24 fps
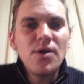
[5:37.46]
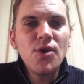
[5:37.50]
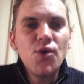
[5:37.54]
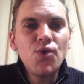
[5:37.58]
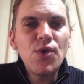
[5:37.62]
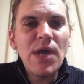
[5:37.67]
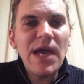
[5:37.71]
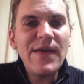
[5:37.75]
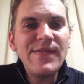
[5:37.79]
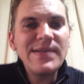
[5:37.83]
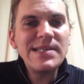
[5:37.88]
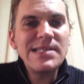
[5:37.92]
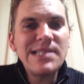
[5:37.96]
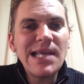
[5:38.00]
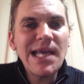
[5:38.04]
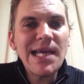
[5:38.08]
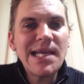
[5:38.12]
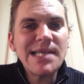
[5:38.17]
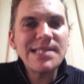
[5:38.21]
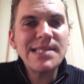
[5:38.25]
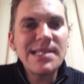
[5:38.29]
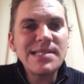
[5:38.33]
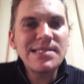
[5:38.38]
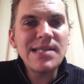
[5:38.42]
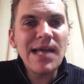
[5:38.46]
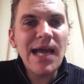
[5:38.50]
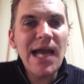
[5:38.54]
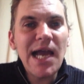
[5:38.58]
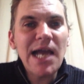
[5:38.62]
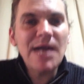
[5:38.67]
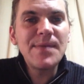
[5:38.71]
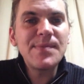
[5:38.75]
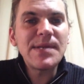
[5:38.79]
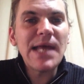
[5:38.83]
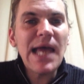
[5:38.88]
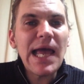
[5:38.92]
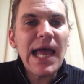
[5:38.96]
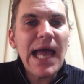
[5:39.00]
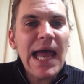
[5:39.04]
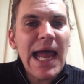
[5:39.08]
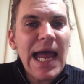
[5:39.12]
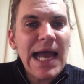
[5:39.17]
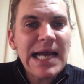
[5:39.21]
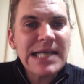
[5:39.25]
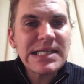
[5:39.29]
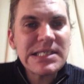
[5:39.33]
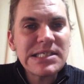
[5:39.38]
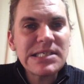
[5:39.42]
You haven't taken the time to
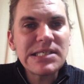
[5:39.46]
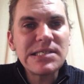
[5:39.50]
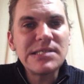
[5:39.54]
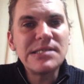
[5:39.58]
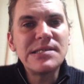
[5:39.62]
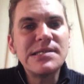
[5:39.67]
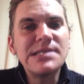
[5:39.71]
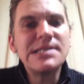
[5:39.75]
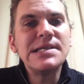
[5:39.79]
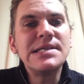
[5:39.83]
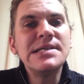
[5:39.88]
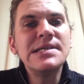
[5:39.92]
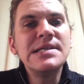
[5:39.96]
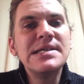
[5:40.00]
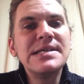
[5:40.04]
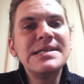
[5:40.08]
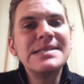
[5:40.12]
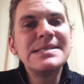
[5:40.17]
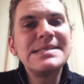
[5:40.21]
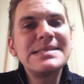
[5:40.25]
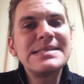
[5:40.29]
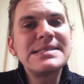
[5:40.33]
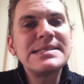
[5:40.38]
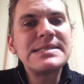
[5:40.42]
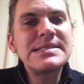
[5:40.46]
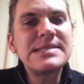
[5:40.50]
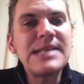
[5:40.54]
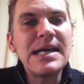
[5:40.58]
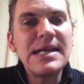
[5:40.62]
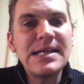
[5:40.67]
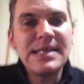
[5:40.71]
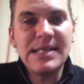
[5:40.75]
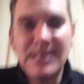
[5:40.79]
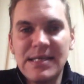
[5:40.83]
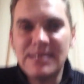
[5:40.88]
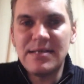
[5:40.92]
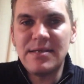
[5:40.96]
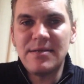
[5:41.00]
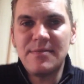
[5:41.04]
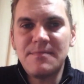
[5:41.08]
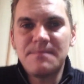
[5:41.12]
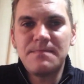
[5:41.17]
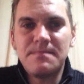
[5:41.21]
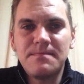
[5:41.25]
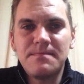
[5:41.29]
actually study it.